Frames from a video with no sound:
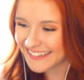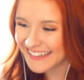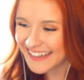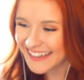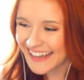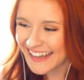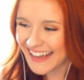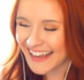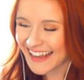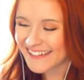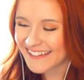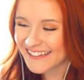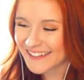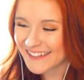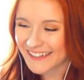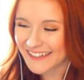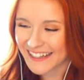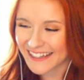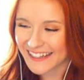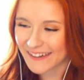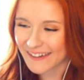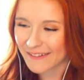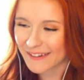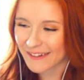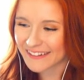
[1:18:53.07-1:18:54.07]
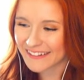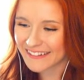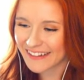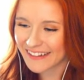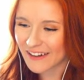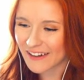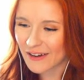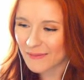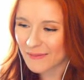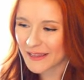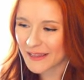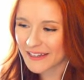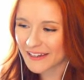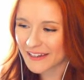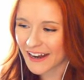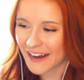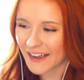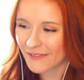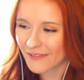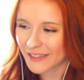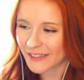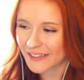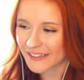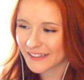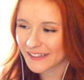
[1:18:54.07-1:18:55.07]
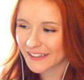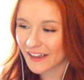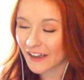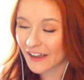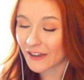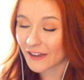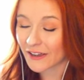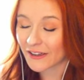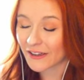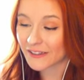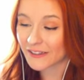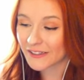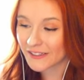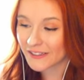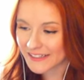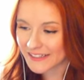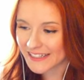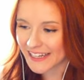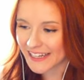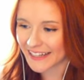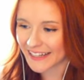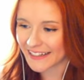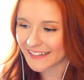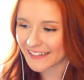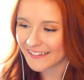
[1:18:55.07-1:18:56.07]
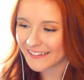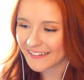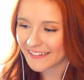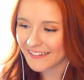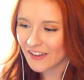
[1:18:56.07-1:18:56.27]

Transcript: How's your day going? I hope that you're having a, a, a good day.